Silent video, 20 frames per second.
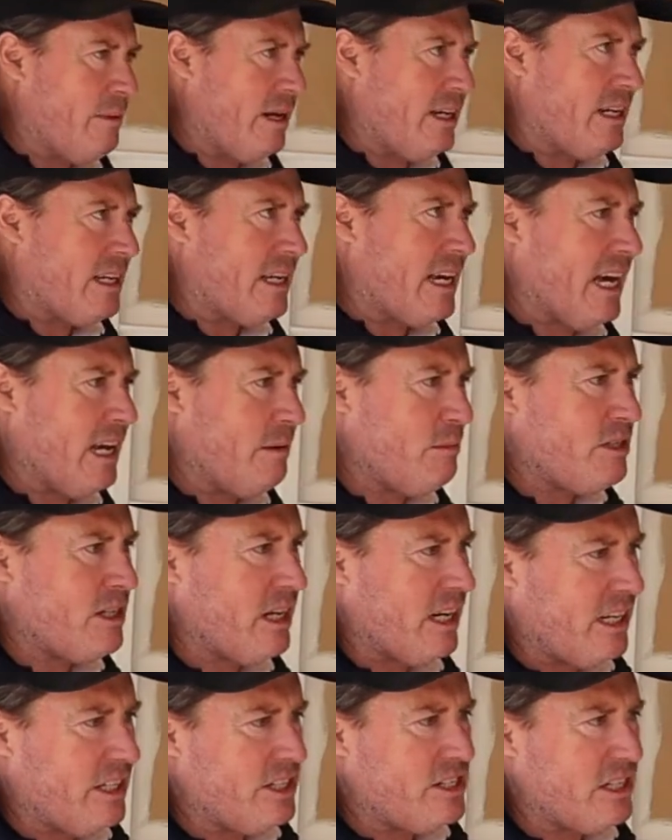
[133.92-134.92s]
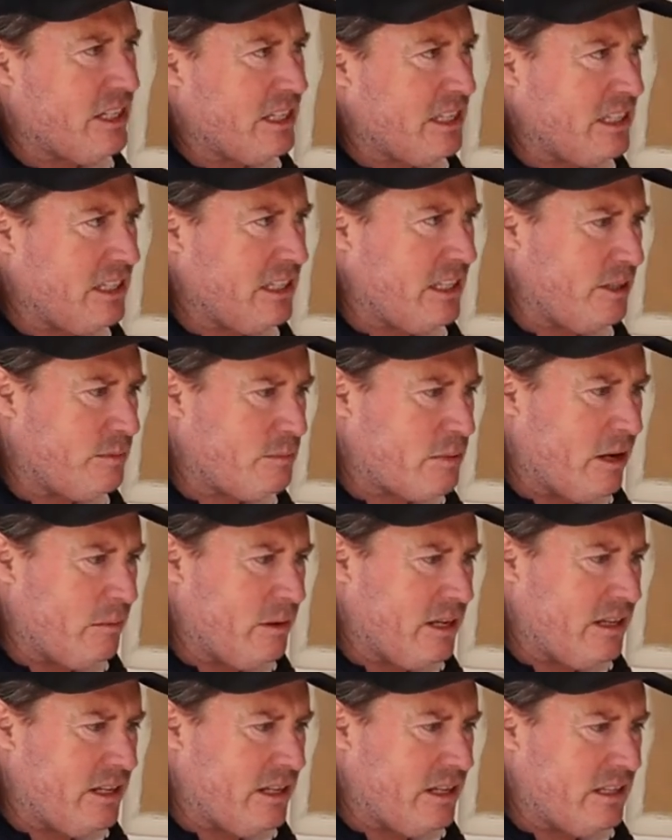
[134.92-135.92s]
a game changer is
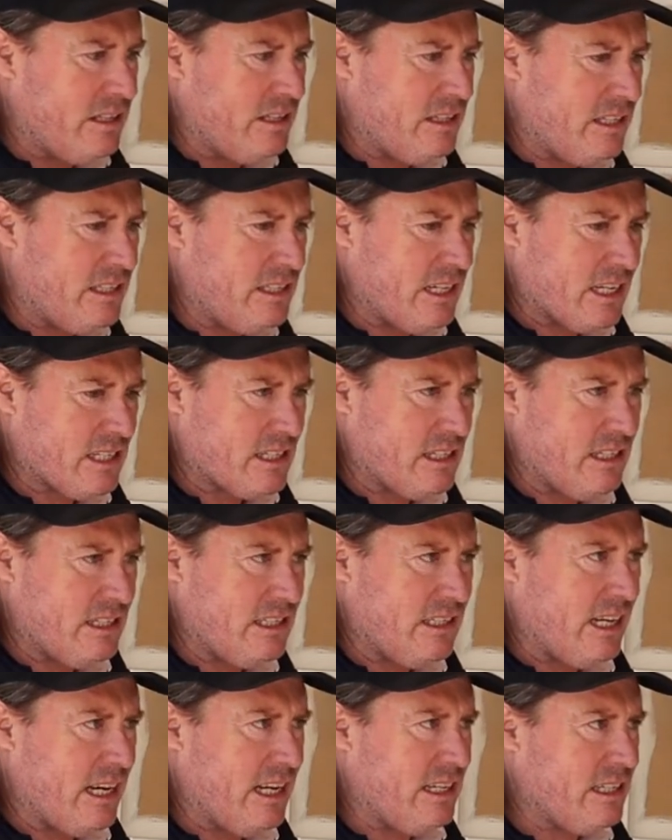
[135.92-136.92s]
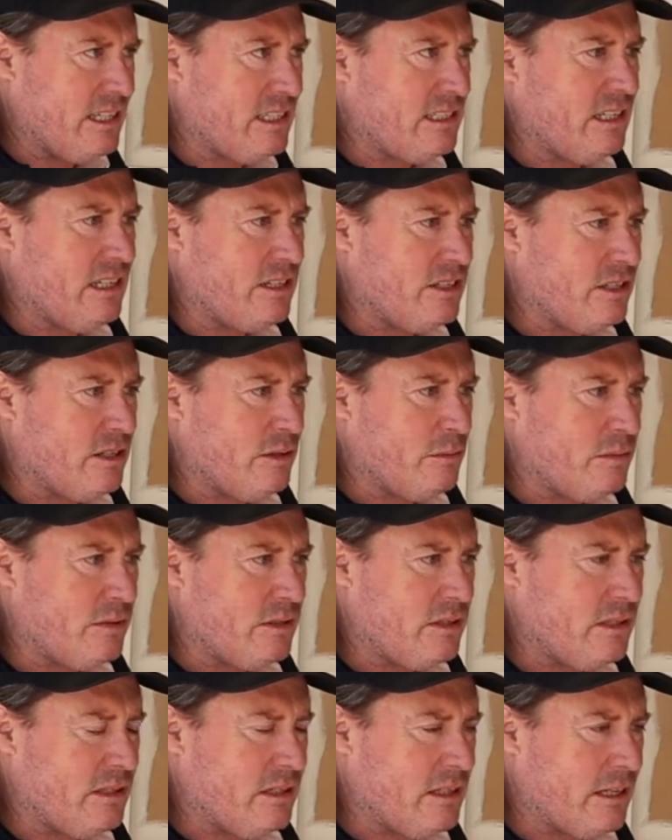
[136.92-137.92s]
probably the dustless sanding
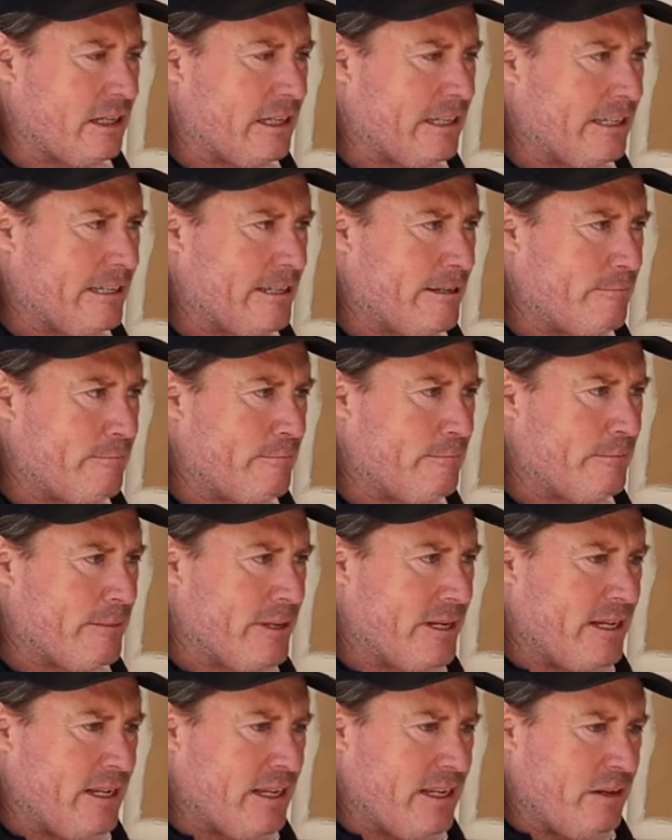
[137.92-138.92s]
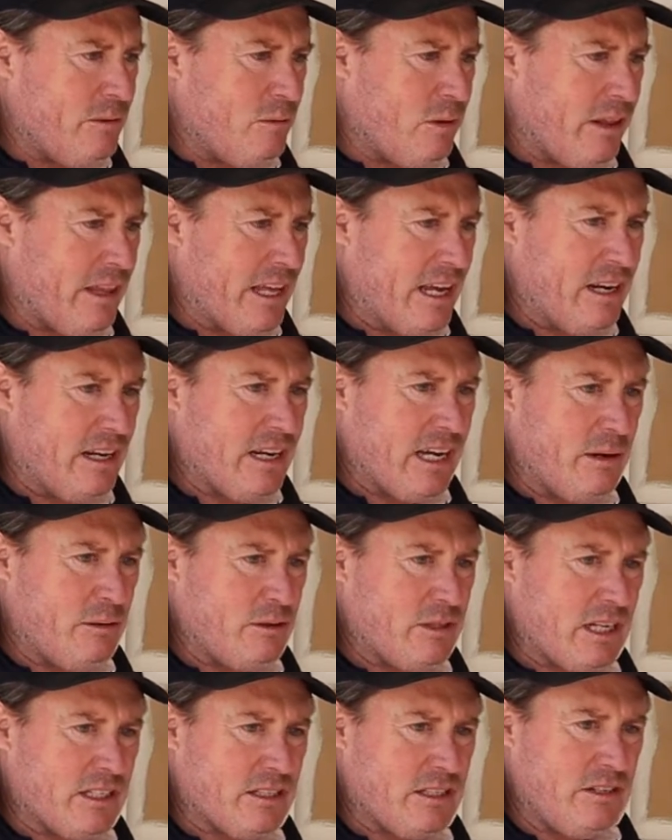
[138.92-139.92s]
systems. What that
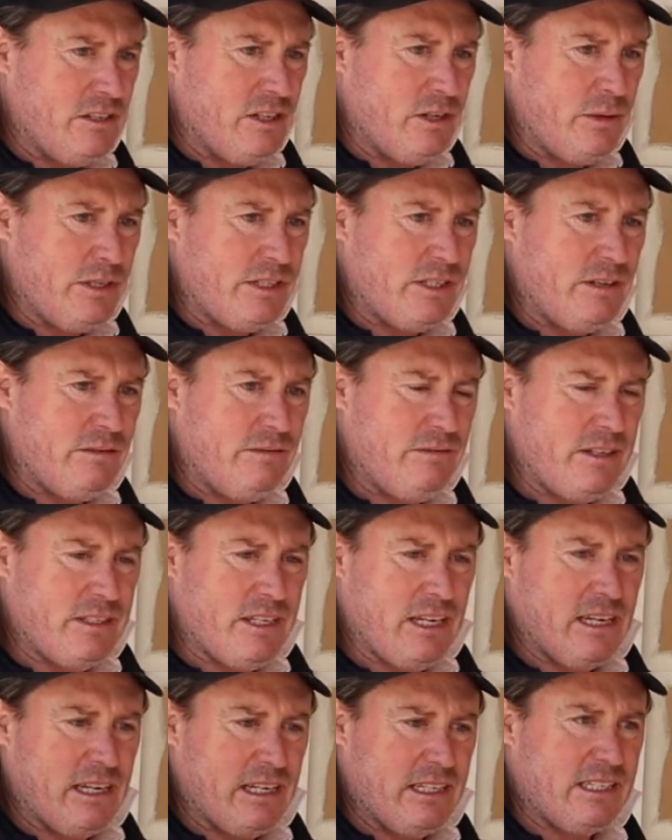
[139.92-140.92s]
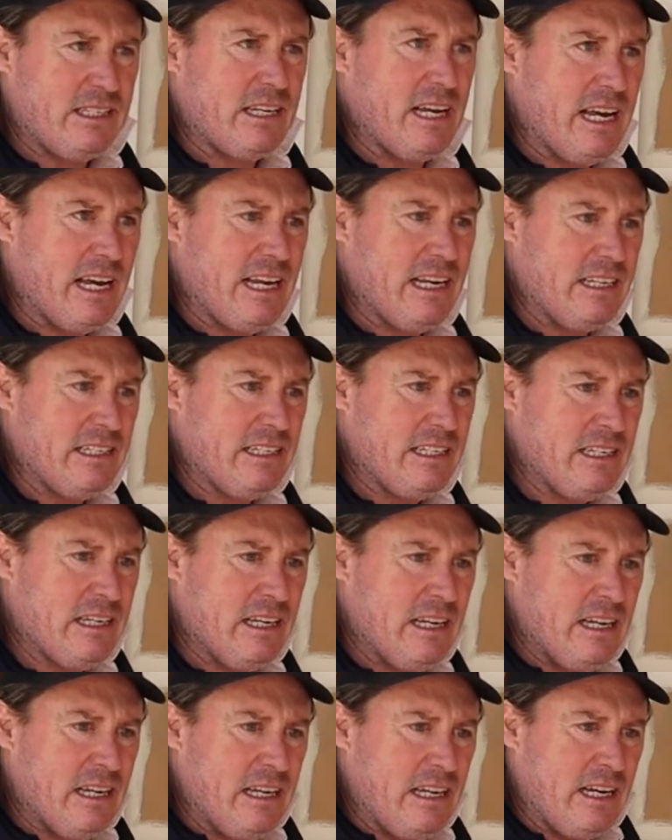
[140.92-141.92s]
enables us to do is to physically sand,
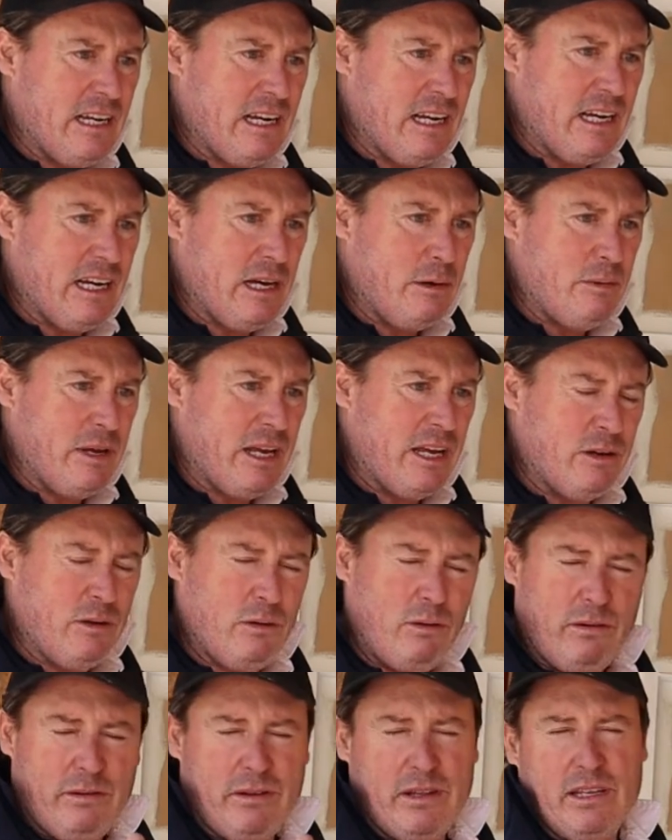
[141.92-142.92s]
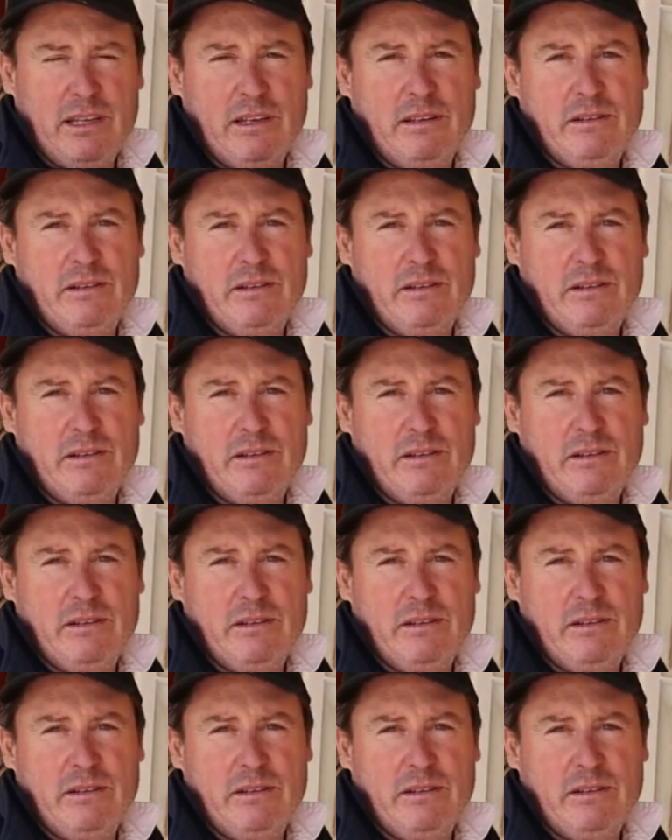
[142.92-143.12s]
and all of the